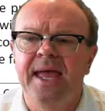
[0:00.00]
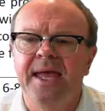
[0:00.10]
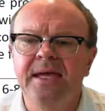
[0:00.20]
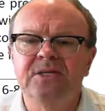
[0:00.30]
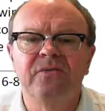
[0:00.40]

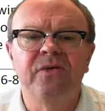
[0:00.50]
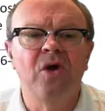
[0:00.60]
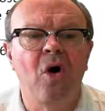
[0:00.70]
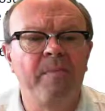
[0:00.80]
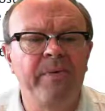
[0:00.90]
Each of
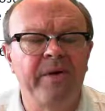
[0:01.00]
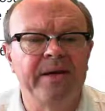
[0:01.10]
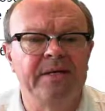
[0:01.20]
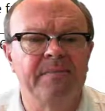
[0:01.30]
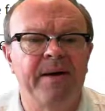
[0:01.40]
the
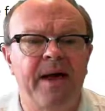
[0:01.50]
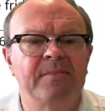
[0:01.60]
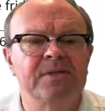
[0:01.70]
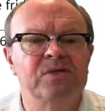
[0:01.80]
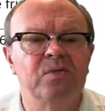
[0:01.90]
operating
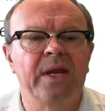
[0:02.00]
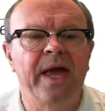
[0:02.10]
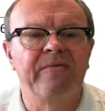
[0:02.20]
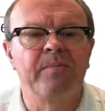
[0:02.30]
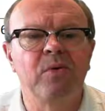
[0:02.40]
departments will
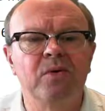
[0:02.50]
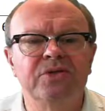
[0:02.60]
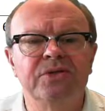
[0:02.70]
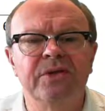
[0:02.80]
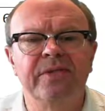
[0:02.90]
have
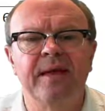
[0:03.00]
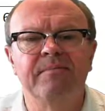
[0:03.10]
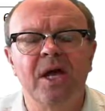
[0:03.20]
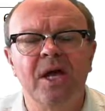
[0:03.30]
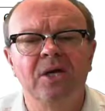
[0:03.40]
apportioned to
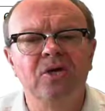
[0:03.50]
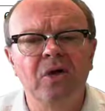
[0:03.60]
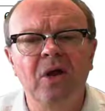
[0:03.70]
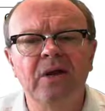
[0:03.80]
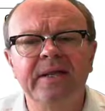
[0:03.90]
them
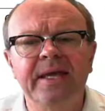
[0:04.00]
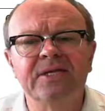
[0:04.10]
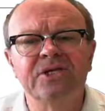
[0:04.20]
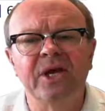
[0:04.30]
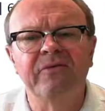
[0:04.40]
not only their
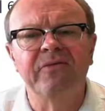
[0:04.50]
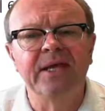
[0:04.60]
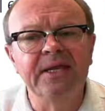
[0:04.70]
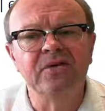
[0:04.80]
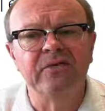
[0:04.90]
share of
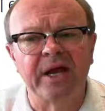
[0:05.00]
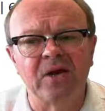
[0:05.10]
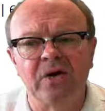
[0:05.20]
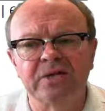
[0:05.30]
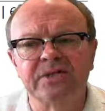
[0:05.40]
the indirect
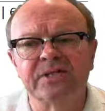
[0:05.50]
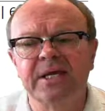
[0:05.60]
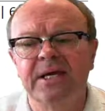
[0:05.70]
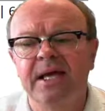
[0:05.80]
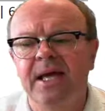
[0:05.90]
costs,
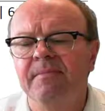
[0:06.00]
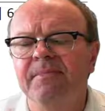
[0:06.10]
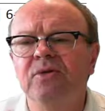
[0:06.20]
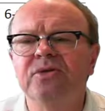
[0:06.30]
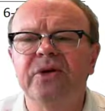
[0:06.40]

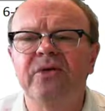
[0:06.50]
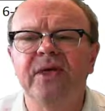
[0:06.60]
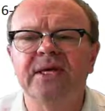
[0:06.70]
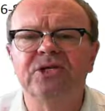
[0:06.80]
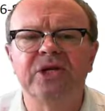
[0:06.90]
but also
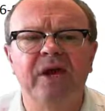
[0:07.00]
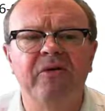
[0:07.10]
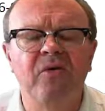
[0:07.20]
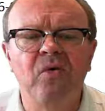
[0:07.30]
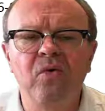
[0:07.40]
their share
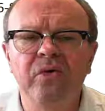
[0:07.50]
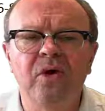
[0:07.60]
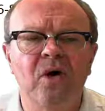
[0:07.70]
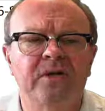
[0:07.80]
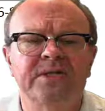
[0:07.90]
of all the
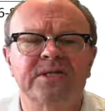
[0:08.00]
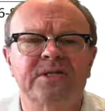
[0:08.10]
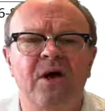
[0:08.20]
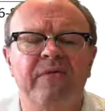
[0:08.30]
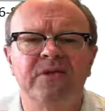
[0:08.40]

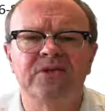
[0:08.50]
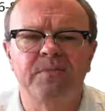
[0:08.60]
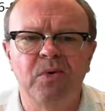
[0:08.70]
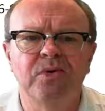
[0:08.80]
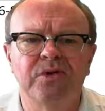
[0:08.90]
costs of the
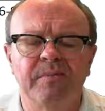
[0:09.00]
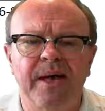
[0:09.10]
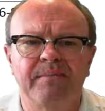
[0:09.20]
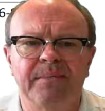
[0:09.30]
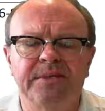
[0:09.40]
support
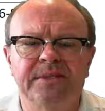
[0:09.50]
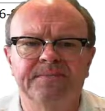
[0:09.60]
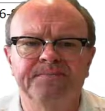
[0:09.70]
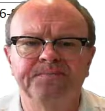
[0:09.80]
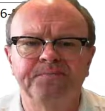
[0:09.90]
departments.